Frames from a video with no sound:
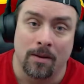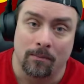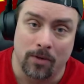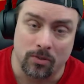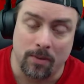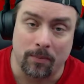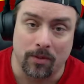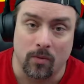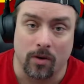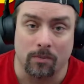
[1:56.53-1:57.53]
Most people
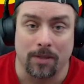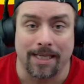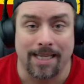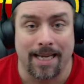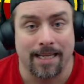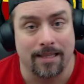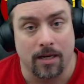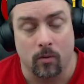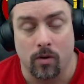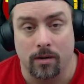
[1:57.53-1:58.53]
don't want to play tank, they
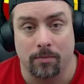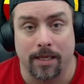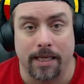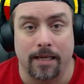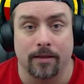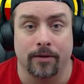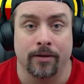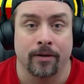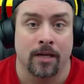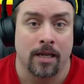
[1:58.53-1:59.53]
don't want to play healer.
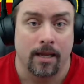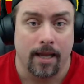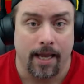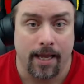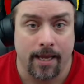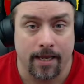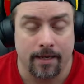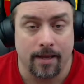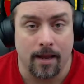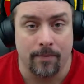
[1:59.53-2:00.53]

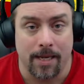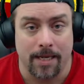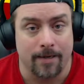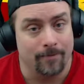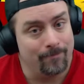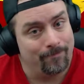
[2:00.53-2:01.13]
And I mean,